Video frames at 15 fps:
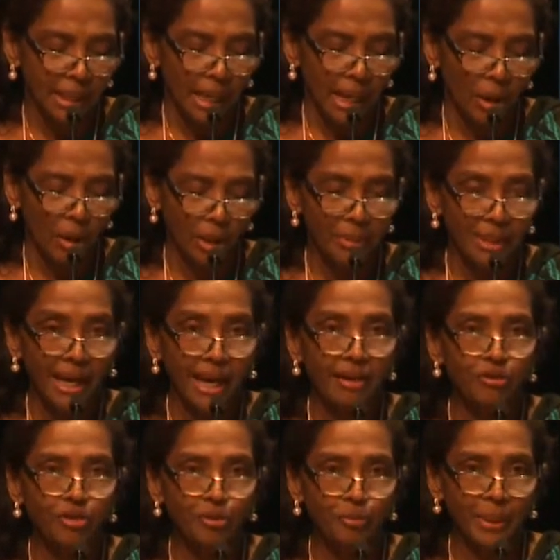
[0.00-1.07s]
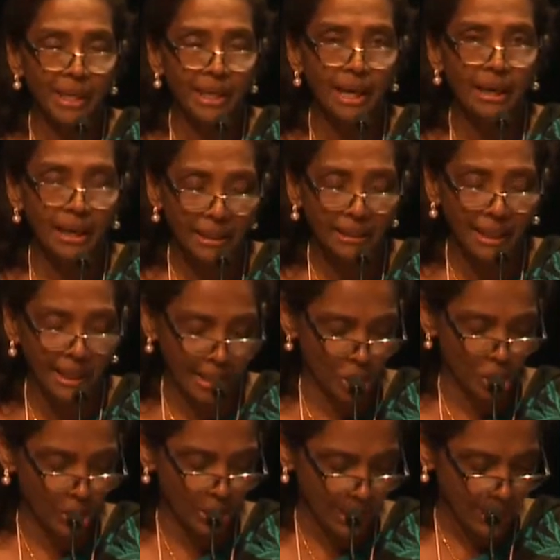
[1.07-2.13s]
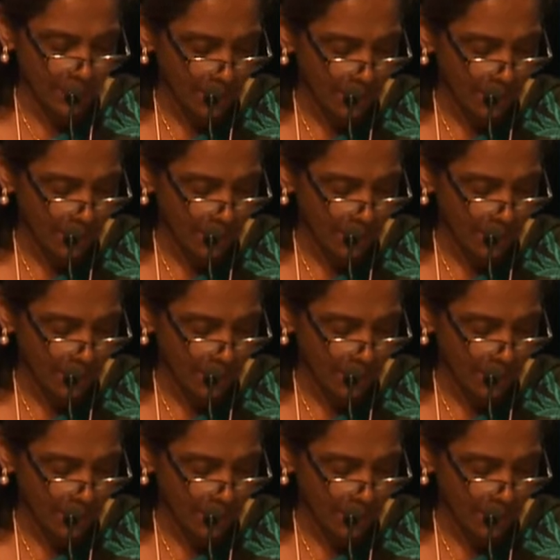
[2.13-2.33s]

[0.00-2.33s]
on behalf of Periyar International,